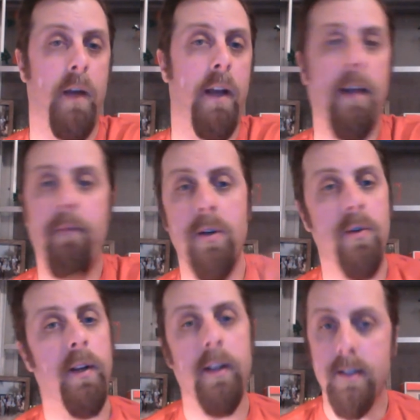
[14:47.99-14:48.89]
And they've been
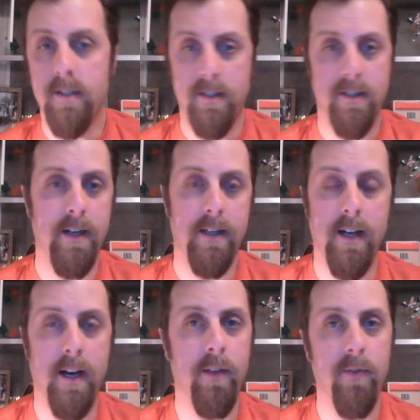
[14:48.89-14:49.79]
doing this since
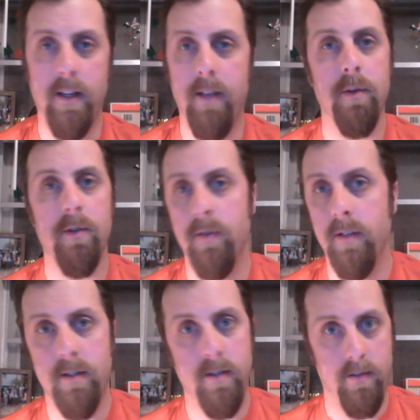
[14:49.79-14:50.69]
1993. They've been doing
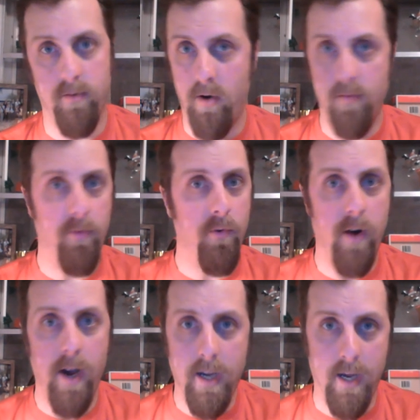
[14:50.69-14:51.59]
this since long before
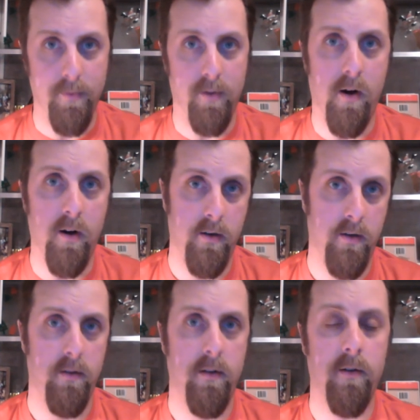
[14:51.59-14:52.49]
I came along,
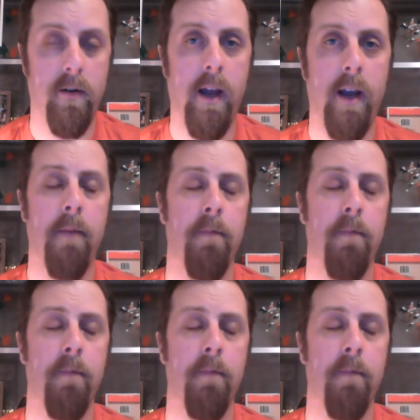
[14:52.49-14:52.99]
okay?